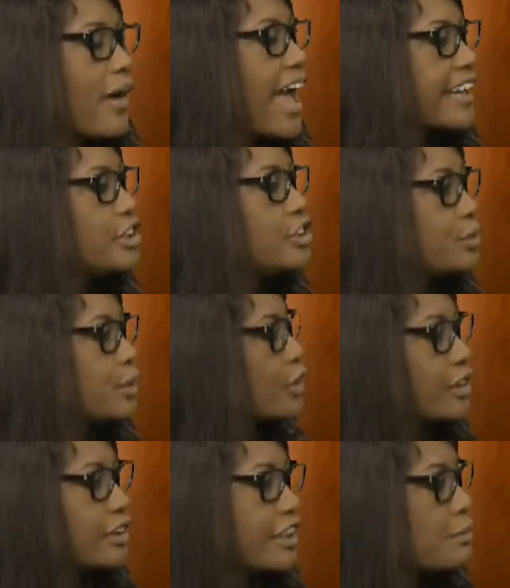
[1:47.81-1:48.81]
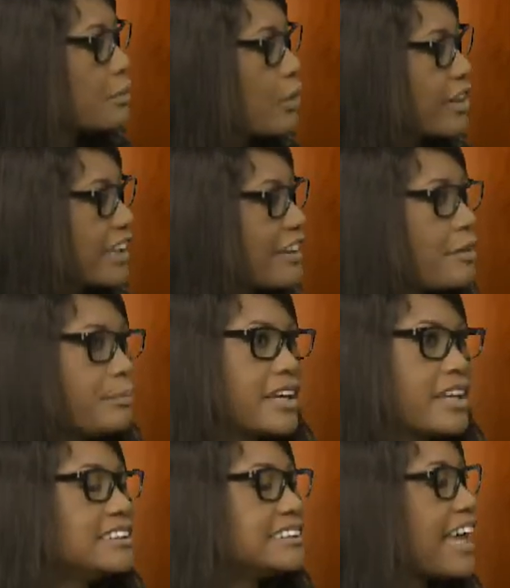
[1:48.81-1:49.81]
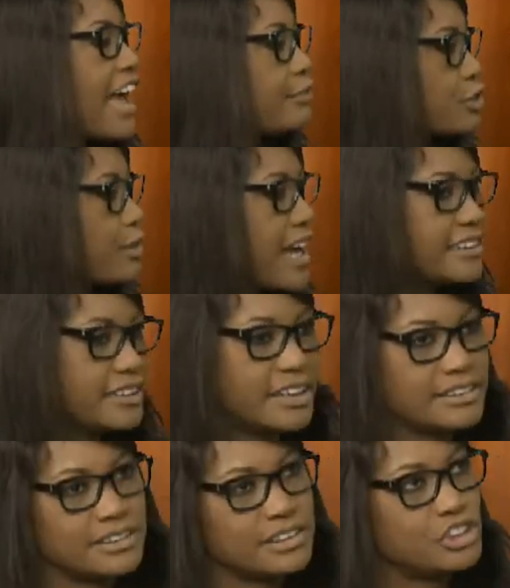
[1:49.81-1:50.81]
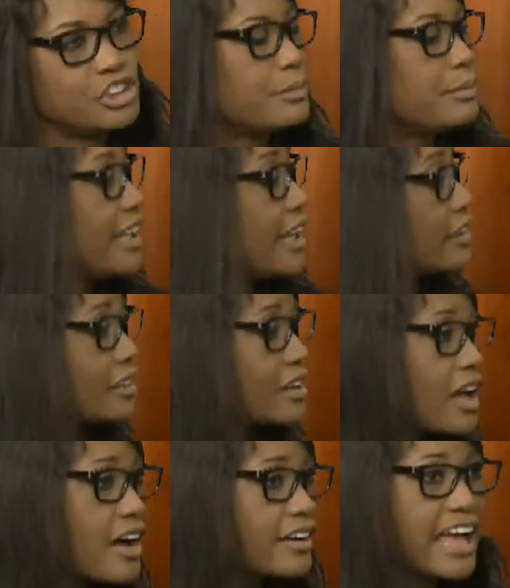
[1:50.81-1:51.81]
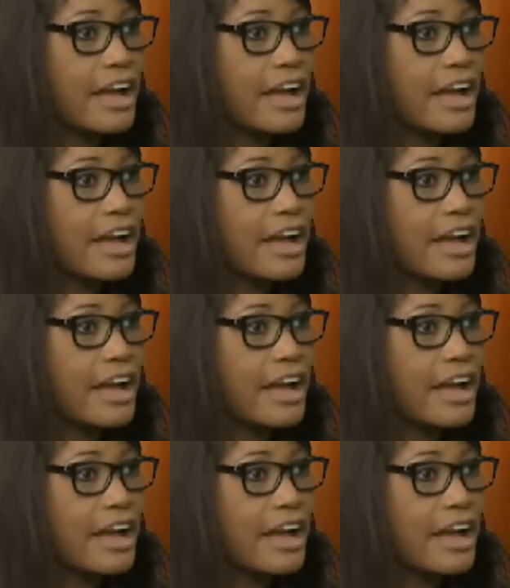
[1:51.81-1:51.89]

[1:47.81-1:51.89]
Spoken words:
I can do it early in the morning, because I've tried to get to the gym at 8 o'clock,